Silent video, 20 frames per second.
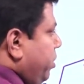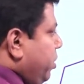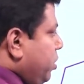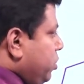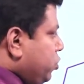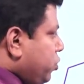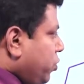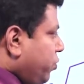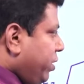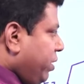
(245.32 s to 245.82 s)

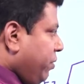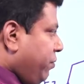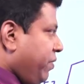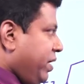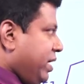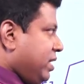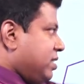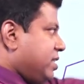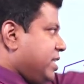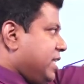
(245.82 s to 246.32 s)
So, we
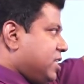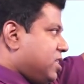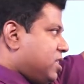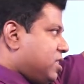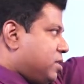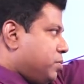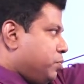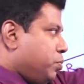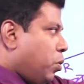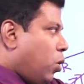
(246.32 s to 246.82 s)
fix
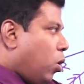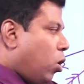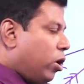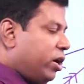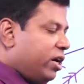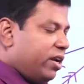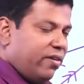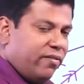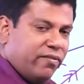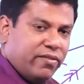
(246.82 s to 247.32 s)
this
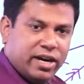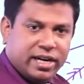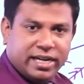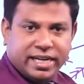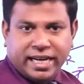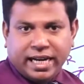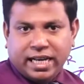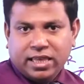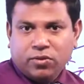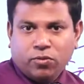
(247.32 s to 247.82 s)
board
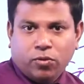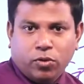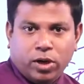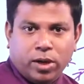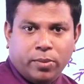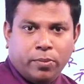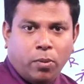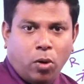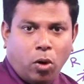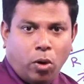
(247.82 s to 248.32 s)
vertically, the
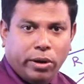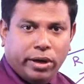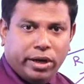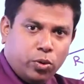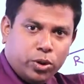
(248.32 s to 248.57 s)
wooden board,